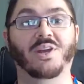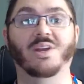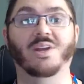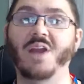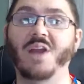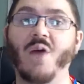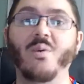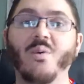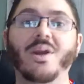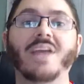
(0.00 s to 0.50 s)
And
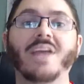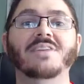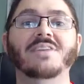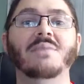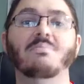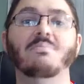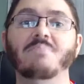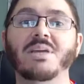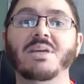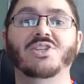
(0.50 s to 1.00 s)
now when I say
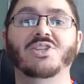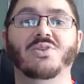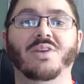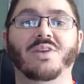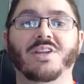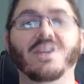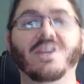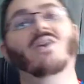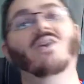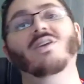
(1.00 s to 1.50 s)
big screen,
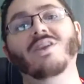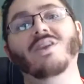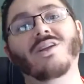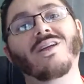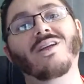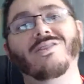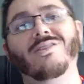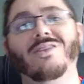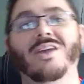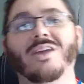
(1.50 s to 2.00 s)
you know, you, know,
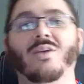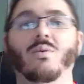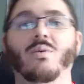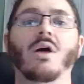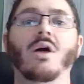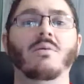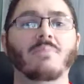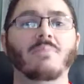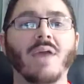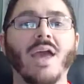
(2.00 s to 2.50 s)
you think,
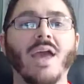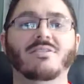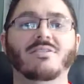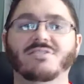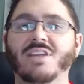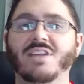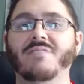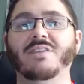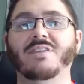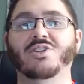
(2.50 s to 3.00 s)
well, man,
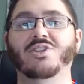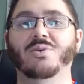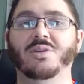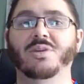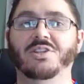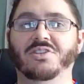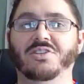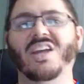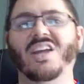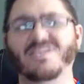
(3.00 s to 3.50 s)
72
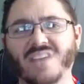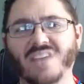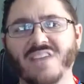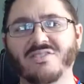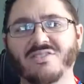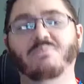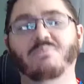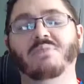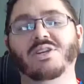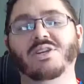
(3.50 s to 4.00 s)
inches, that's,
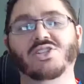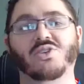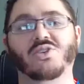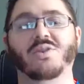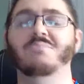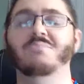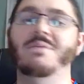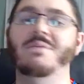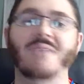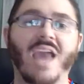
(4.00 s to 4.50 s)
that's a big
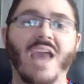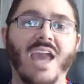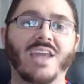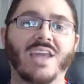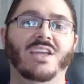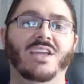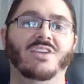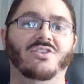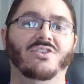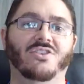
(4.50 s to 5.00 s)
screen, maybe
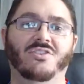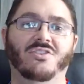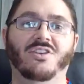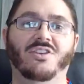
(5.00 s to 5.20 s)
80 inches.